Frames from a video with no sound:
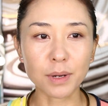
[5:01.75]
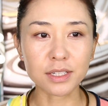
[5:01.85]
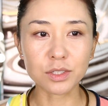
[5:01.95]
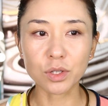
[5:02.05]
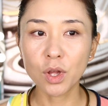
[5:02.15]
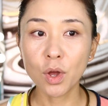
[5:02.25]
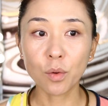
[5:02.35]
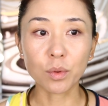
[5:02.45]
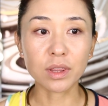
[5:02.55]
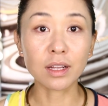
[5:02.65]
but
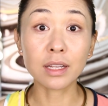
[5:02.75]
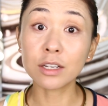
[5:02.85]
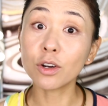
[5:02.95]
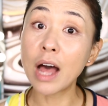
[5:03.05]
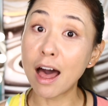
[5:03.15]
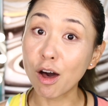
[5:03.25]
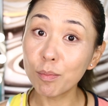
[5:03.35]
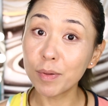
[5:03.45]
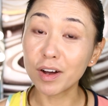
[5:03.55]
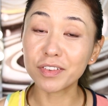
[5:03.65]
with a little
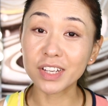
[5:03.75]
help of a